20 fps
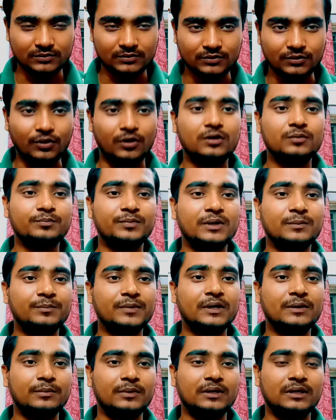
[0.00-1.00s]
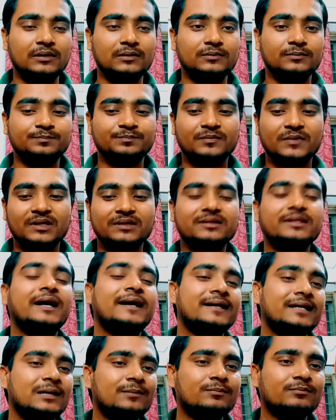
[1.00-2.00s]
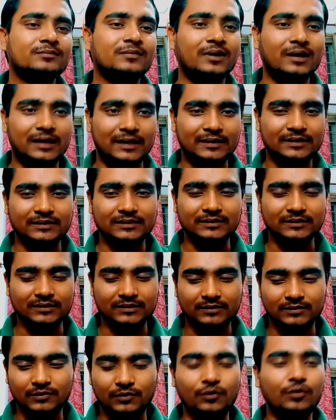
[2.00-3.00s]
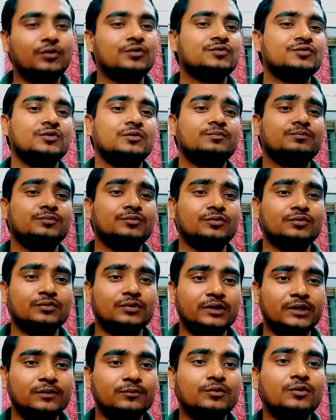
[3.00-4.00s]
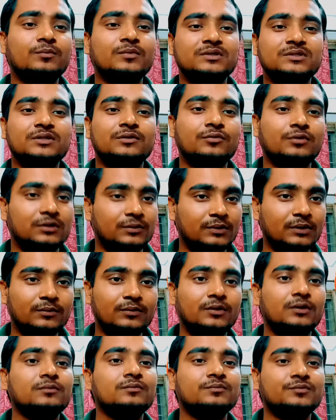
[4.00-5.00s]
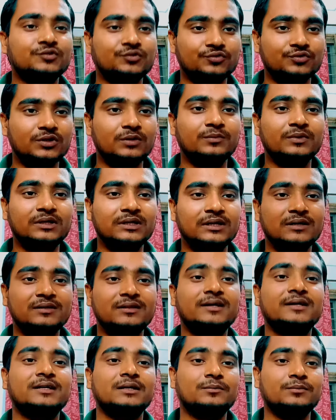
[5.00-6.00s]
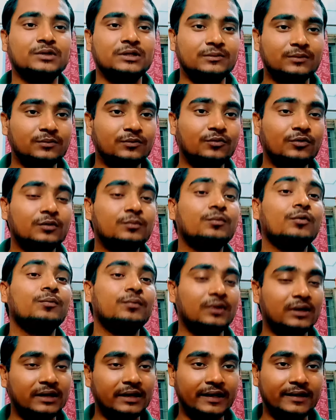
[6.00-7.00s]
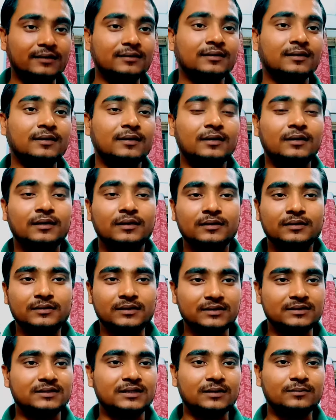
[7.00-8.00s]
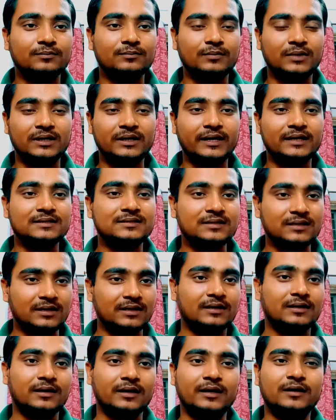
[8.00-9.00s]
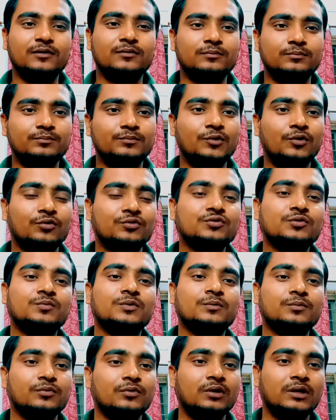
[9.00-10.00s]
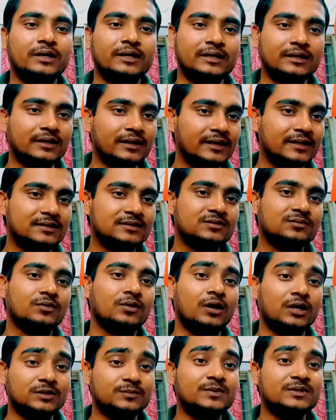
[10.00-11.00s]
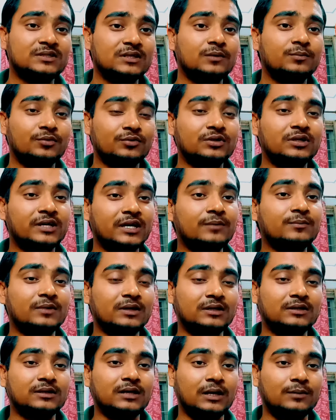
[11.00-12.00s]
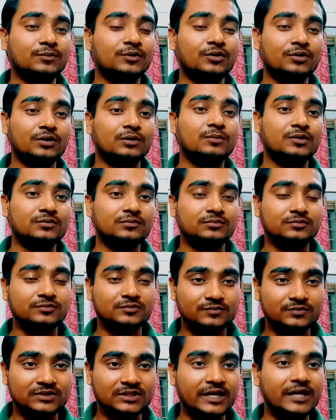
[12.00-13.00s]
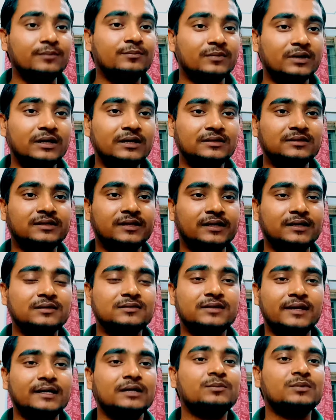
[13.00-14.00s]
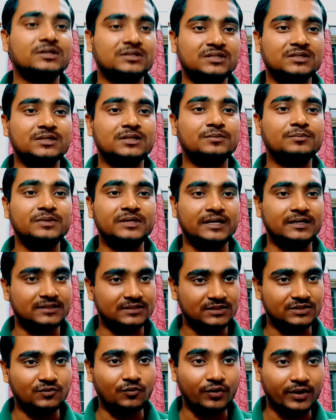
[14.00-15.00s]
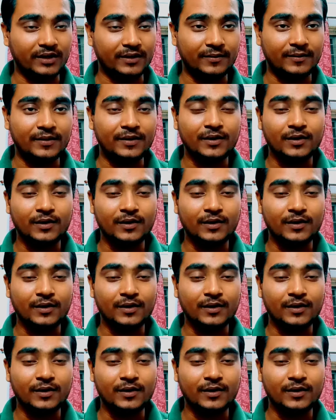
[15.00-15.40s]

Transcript: don't prepare well, that time lots of information not available on social media, that time even not popular like this time, but I share and lot of people are engaged, especially for the chemical engineering. I'm talking about chemical engineering, scientific assistant, BRC. Okay,